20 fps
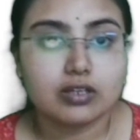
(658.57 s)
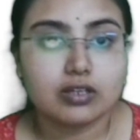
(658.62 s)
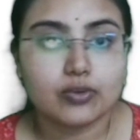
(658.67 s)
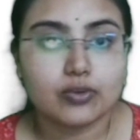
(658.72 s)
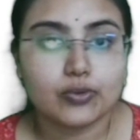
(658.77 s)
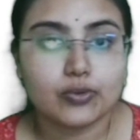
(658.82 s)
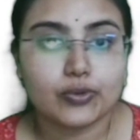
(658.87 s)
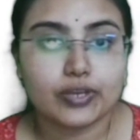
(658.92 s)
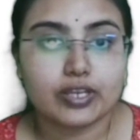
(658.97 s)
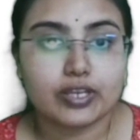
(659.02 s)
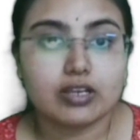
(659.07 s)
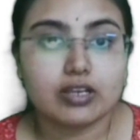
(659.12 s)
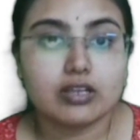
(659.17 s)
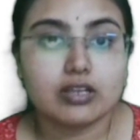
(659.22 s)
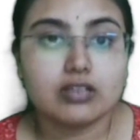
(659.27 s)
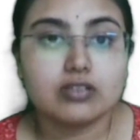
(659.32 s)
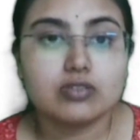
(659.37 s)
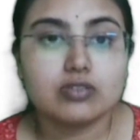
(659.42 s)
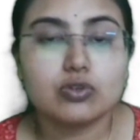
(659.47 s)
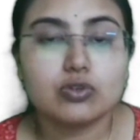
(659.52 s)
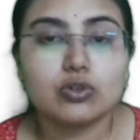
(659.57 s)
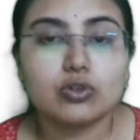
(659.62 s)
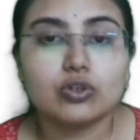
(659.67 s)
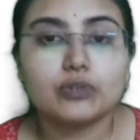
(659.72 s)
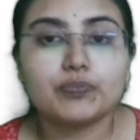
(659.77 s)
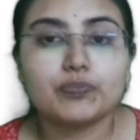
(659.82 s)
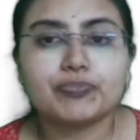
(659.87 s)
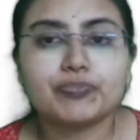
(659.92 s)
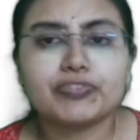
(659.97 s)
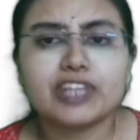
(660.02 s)
Okay.
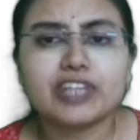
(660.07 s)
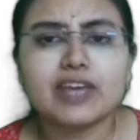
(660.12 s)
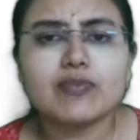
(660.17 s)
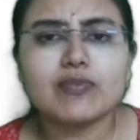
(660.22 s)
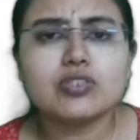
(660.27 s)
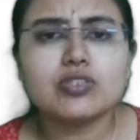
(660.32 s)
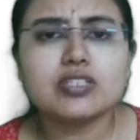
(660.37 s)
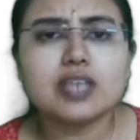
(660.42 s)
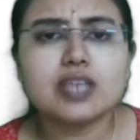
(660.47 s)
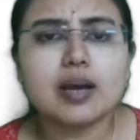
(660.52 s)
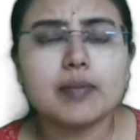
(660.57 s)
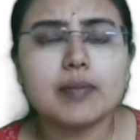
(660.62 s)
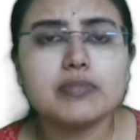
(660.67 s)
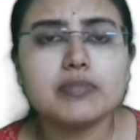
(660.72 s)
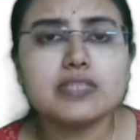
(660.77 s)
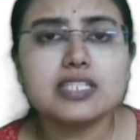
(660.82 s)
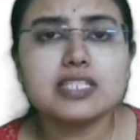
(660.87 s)
So there was some